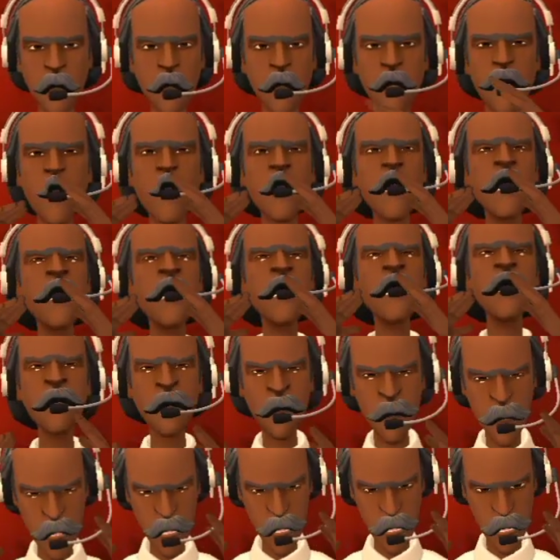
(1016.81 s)
which
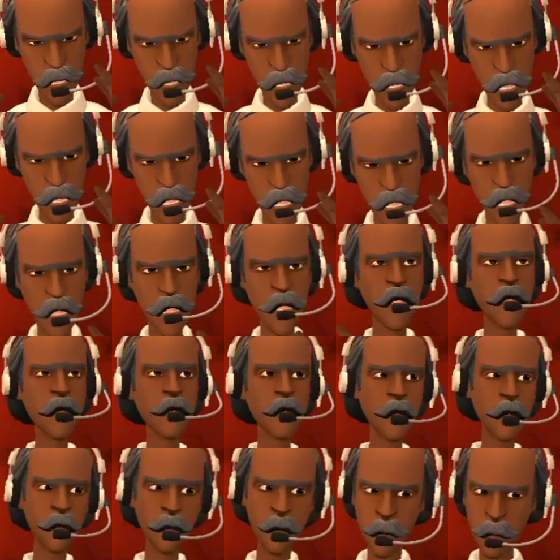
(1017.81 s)
means
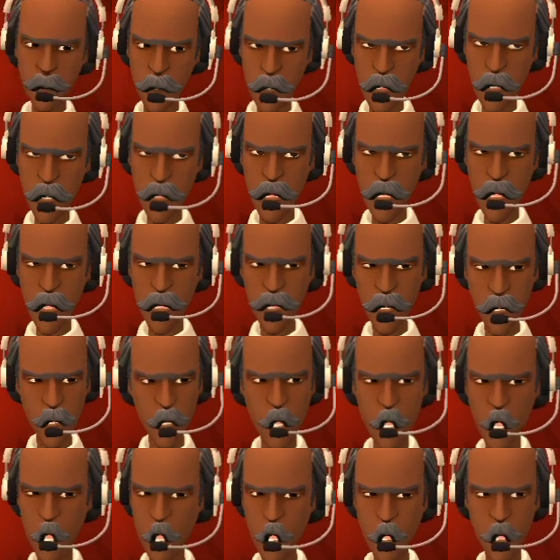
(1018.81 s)

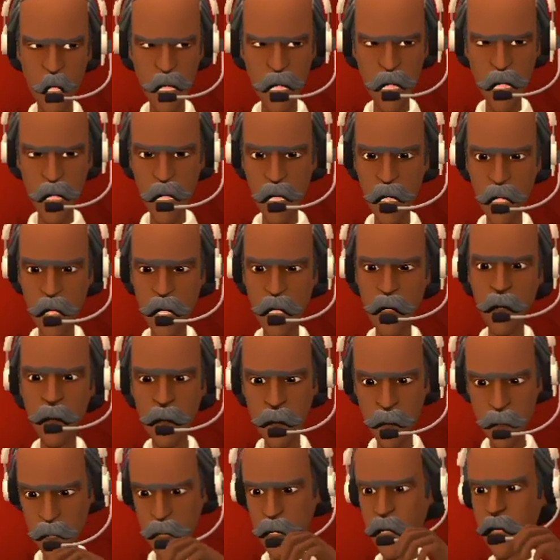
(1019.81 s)

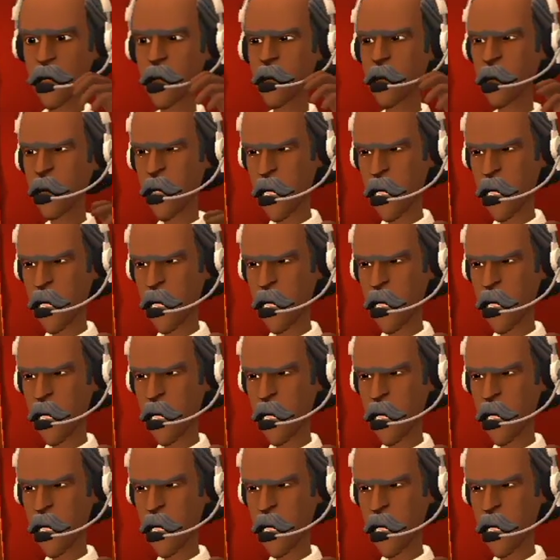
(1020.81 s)
microorganisms